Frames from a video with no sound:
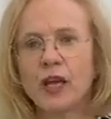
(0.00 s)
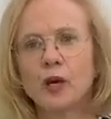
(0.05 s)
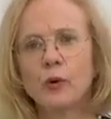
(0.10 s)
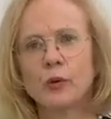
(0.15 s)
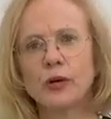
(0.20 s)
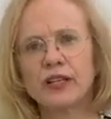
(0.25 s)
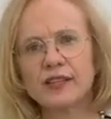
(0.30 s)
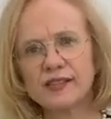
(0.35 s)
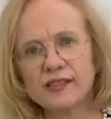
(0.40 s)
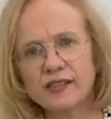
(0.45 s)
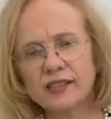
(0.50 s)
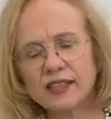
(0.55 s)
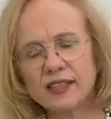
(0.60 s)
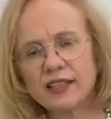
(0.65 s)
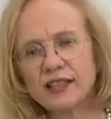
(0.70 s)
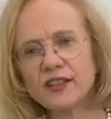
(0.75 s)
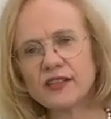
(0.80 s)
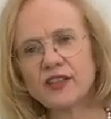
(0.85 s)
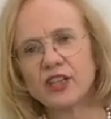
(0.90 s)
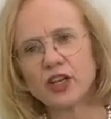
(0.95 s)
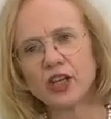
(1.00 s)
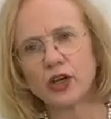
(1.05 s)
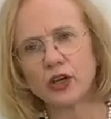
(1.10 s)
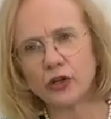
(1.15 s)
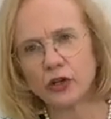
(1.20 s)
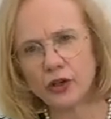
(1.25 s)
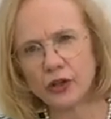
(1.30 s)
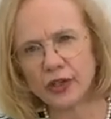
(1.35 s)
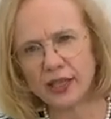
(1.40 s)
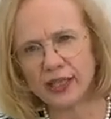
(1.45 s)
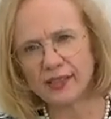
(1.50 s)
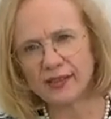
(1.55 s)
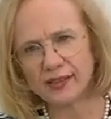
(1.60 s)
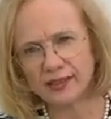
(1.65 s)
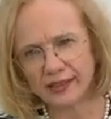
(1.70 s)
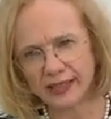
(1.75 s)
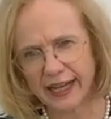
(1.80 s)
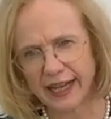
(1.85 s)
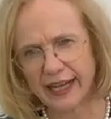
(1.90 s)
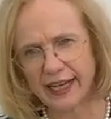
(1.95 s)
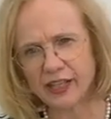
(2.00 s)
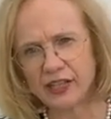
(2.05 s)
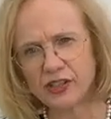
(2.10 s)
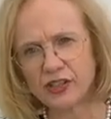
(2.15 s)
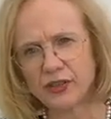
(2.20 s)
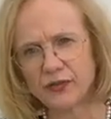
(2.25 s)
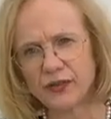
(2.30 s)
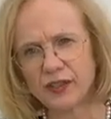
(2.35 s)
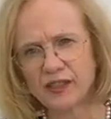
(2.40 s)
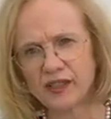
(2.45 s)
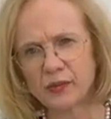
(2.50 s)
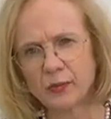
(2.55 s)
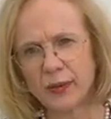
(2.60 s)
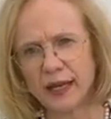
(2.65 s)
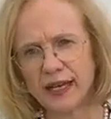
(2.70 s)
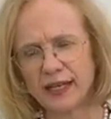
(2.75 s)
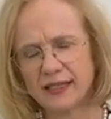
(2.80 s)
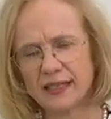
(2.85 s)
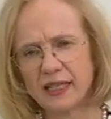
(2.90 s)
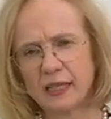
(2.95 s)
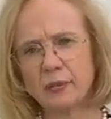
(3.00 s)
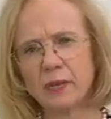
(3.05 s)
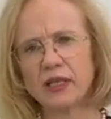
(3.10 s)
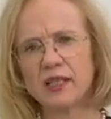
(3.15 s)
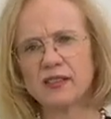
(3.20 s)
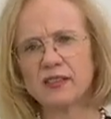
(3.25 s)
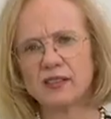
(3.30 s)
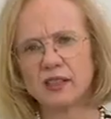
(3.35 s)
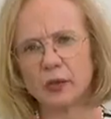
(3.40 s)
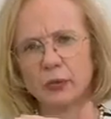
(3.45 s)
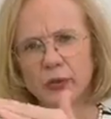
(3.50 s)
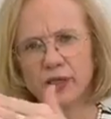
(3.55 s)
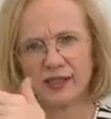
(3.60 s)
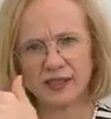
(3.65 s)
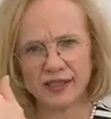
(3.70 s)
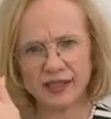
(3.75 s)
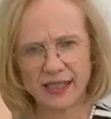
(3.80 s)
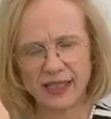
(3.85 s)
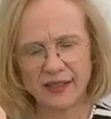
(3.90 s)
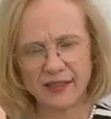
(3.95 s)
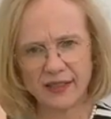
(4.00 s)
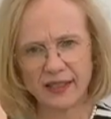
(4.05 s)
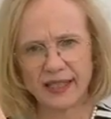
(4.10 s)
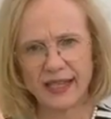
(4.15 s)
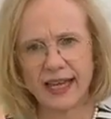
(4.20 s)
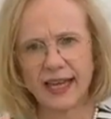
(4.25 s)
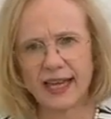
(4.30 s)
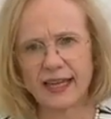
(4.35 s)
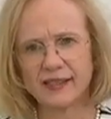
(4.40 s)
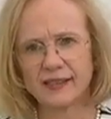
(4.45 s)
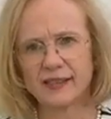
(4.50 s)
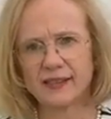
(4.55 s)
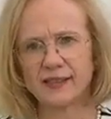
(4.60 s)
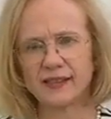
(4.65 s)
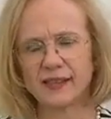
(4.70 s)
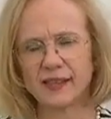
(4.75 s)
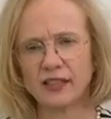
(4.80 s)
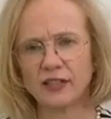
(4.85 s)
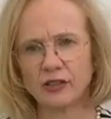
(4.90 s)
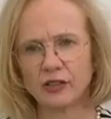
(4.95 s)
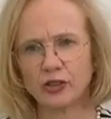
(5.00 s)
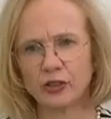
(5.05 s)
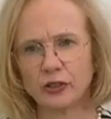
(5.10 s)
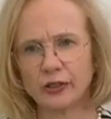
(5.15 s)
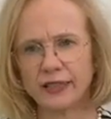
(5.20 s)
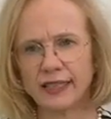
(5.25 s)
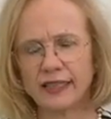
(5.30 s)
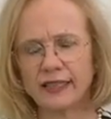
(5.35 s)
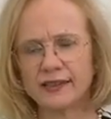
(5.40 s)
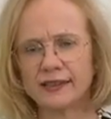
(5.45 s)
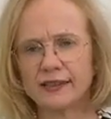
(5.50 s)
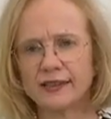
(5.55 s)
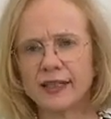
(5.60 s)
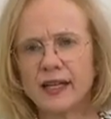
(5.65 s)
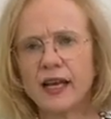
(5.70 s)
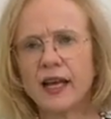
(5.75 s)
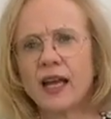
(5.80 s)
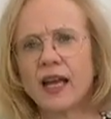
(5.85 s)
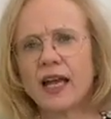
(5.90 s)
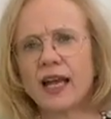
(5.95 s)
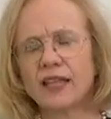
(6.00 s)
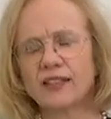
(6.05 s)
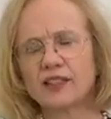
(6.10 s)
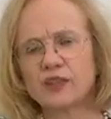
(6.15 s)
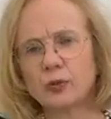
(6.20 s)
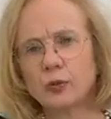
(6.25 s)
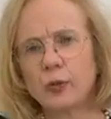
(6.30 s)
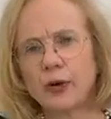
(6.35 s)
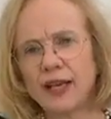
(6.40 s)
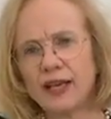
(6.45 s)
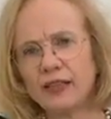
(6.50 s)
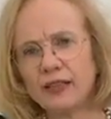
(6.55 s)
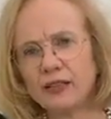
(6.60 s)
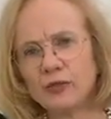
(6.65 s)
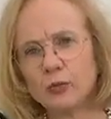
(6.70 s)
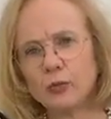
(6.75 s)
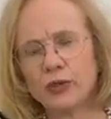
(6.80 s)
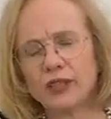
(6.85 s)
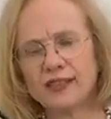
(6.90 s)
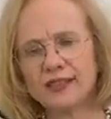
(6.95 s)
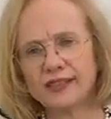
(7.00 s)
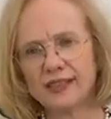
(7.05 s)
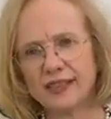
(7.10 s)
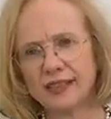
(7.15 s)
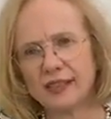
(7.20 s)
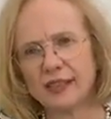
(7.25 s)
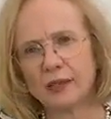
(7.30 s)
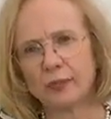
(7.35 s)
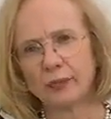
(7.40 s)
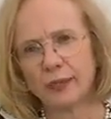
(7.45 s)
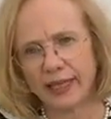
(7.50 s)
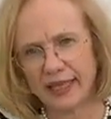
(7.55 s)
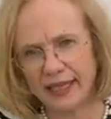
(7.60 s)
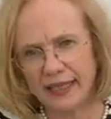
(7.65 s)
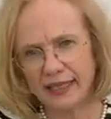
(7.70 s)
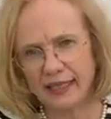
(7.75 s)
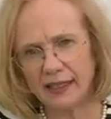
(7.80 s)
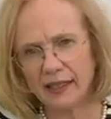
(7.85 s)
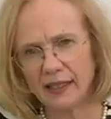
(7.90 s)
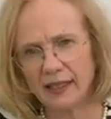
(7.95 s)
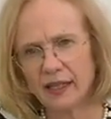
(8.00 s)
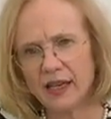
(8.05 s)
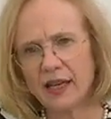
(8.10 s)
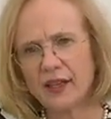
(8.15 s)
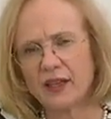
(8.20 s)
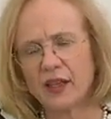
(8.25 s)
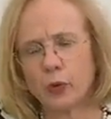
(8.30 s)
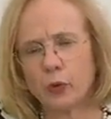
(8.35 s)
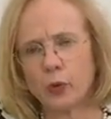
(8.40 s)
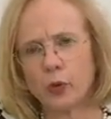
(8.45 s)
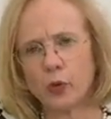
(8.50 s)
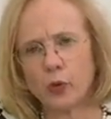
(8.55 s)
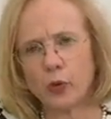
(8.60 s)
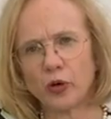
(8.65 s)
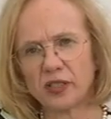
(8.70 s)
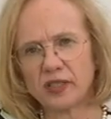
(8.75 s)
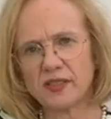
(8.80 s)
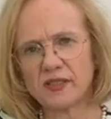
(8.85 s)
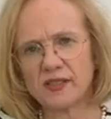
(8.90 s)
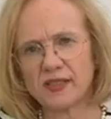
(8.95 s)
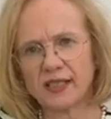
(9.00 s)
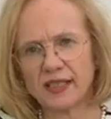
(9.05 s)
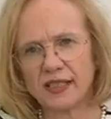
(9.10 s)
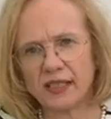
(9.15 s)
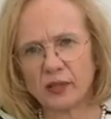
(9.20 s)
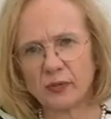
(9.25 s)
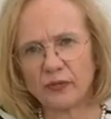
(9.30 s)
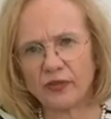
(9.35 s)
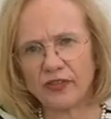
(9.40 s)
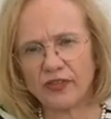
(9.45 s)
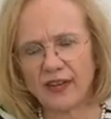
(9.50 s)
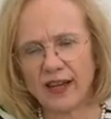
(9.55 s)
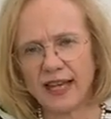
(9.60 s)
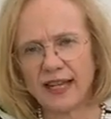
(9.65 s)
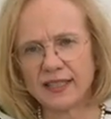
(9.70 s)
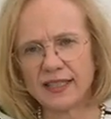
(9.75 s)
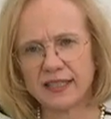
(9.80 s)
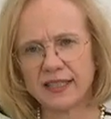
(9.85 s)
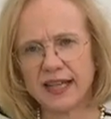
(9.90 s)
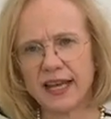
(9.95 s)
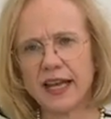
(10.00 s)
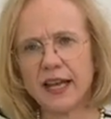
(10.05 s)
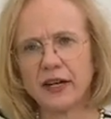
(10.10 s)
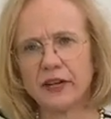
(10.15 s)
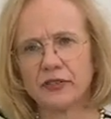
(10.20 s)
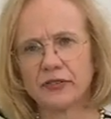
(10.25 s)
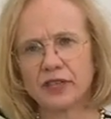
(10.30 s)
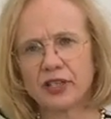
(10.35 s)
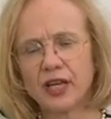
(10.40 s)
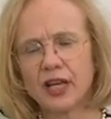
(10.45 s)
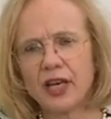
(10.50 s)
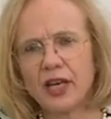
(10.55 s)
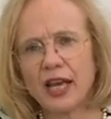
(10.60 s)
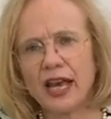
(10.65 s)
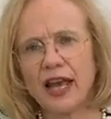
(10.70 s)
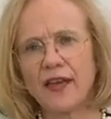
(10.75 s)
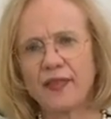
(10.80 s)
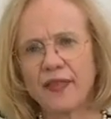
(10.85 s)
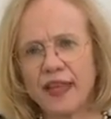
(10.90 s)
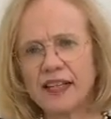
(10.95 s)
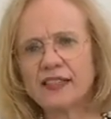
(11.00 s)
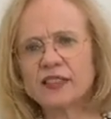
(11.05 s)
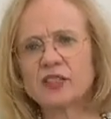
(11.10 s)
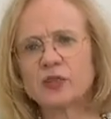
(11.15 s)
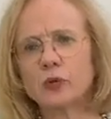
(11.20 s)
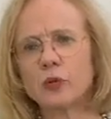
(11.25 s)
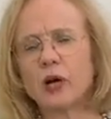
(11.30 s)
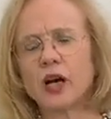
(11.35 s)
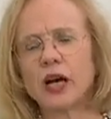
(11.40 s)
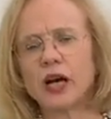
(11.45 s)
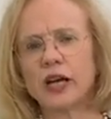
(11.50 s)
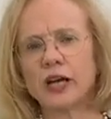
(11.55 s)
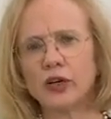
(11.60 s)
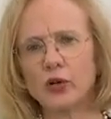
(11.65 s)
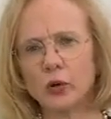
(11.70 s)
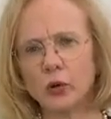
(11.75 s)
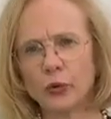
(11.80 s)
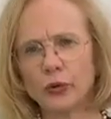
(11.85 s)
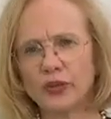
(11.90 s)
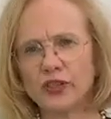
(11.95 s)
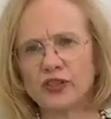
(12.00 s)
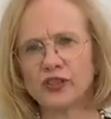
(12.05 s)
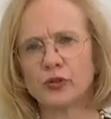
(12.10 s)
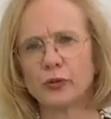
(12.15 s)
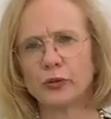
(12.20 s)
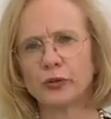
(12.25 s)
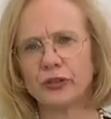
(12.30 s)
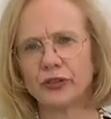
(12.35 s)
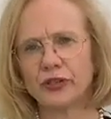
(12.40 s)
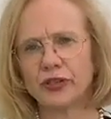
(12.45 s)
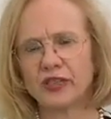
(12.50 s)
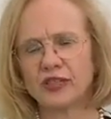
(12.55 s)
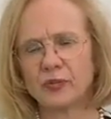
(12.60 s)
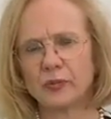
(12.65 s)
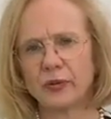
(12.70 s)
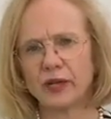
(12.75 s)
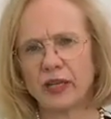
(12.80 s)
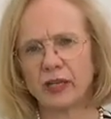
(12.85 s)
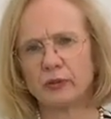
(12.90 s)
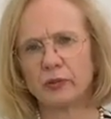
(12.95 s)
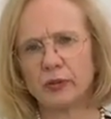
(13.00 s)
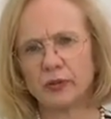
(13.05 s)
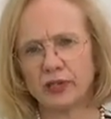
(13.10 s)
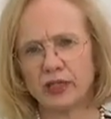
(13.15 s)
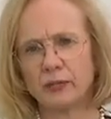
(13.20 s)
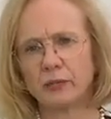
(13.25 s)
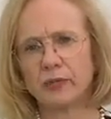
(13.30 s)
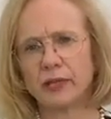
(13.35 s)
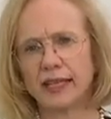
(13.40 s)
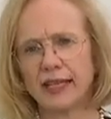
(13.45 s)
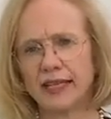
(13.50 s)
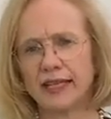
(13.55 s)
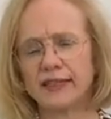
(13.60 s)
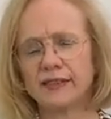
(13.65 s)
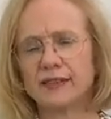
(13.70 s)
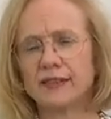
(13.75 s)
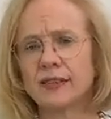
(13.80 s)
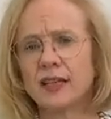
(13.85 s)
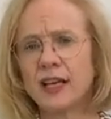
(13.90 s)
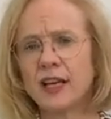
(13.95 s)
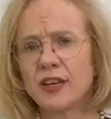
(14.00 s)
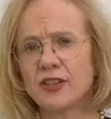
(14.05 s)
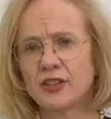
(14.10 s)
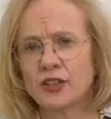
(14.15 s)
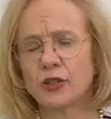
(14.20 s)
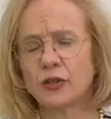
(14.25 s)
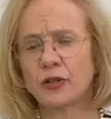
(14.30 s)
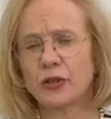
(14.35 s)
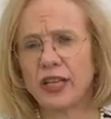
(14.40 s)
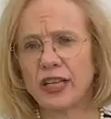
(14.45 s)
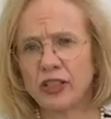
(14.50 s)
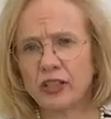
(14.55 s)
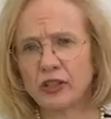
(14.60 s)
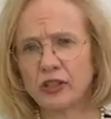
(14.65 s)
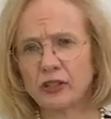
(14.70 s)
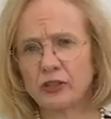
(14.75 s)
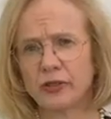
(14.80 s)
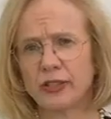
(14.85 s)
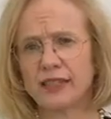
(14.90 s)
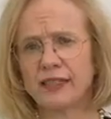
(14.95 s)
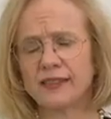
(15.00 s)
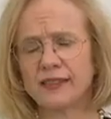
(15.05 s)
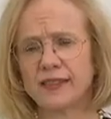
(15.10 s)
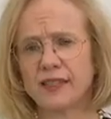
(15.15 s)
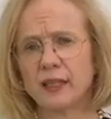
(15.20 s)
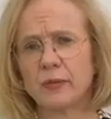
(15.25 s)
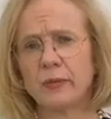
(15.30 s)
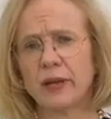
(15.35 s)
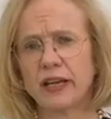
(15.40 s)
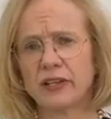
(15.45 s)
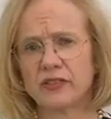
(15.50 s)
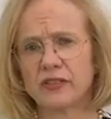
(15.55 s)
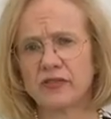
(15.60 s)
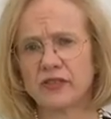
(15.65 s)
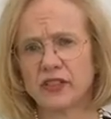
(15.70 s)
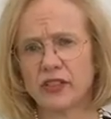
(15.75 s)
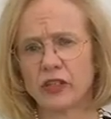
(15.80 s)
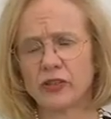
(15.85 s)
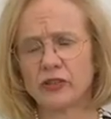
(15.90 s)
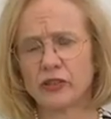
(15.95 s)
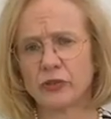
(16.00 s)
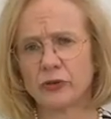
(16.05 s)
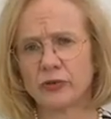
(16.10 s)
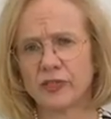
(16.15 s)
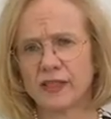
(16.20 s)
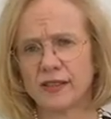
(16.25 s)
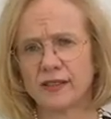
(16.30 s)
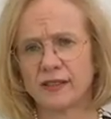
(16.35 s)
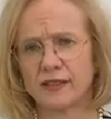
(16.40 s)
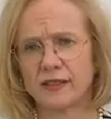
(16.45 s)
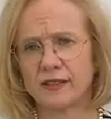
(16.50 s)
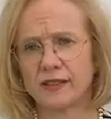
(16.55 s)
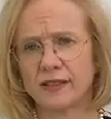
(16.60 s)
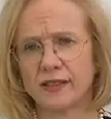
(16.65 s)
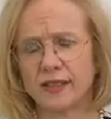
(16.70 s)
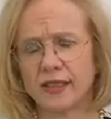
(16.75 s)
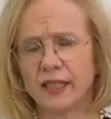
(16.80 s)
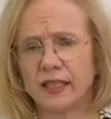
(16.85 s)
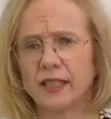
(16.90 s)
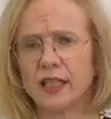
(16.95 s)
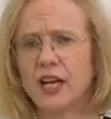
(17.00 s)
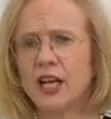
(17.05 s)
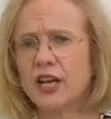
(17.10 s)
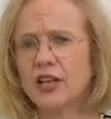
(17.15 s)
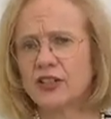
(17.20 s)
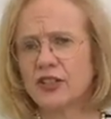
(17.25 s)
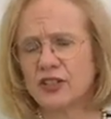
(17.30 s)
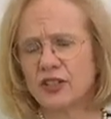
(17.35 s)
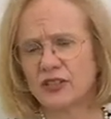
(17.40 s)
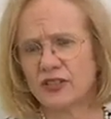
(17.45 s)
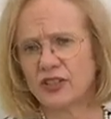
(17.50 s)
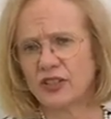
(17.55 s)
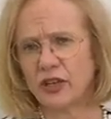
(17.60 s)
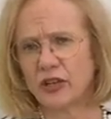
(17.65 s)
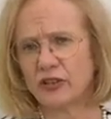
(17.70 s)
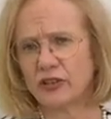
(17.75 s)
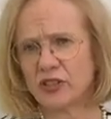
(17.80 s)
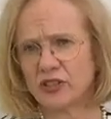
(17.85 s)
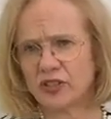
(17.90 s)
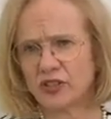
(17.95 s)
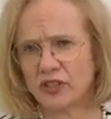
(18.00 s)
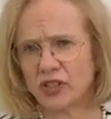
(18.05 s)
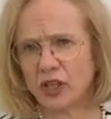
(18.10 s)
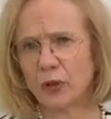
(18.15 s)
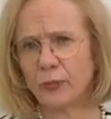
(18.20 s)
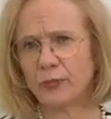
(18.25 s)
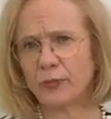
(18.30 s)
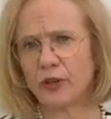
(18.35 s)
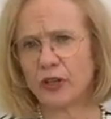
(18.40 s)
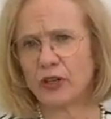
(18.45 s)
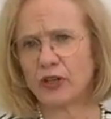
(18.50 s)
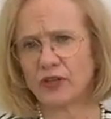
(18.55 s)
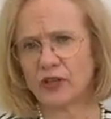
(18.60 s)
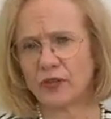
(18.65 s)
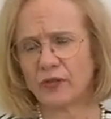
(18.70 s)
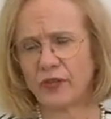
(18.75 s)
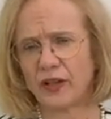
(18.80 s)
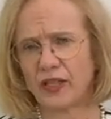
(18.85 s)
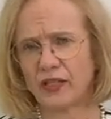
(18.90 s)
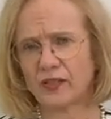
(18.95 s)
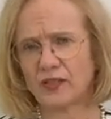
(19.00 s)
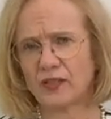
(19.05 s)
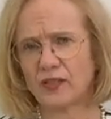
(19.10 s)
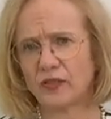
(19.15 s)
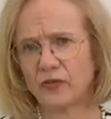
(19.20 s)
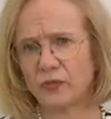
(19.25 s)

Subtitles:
We're still in the early stage of this pandemic, so we're seeing the cases increase. It's when we see the peak that we'll want to see them flatten out. And that's why all this work is being put in place to increase the amount of social distancing. To stop those events